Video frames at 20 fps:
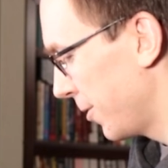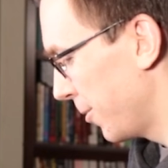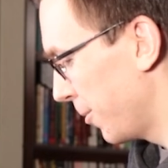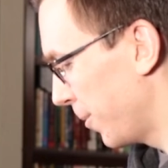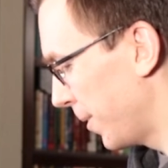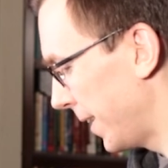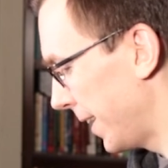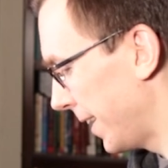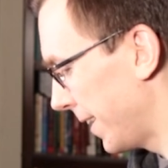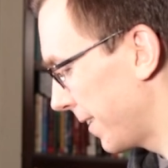
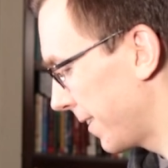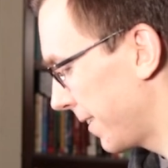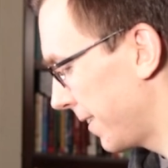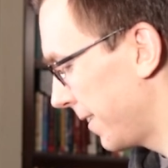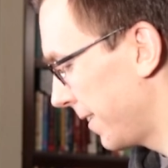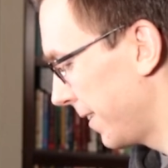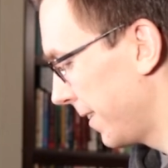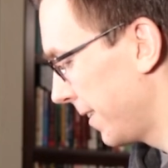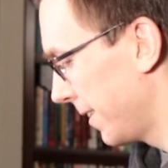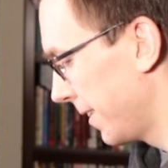
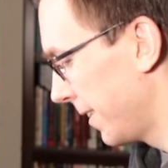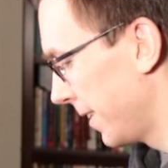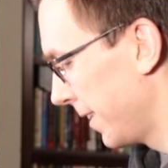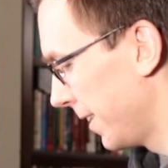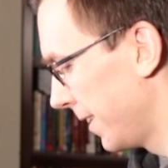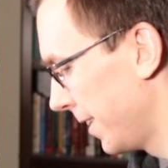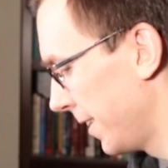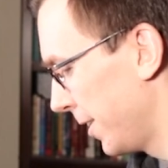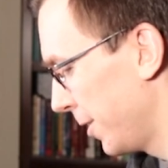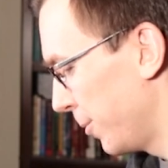with,
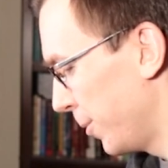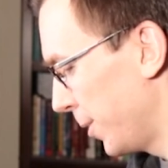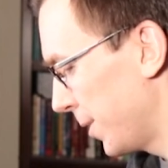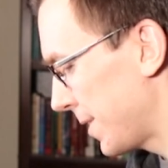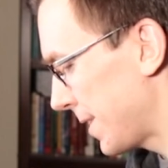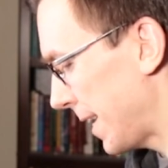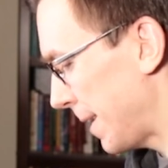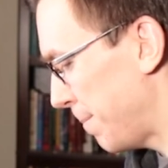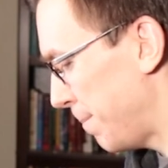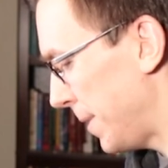we'll
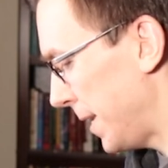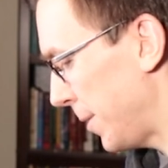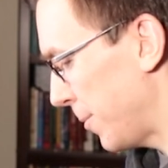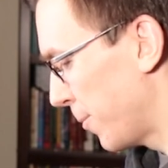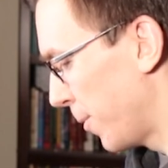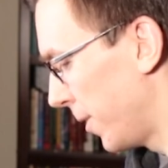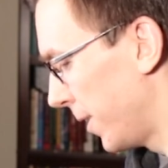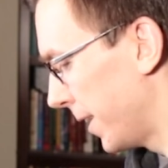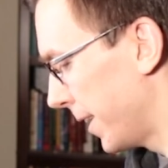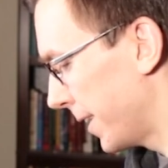say
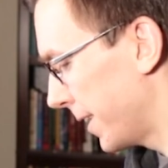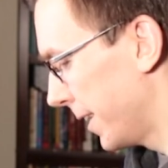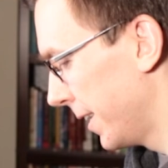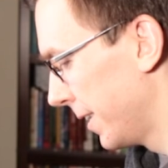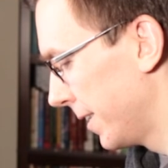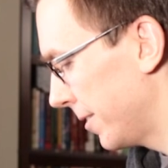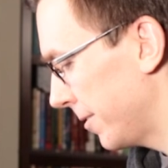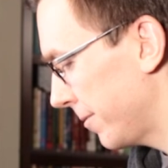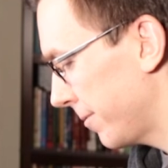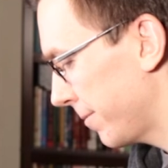B1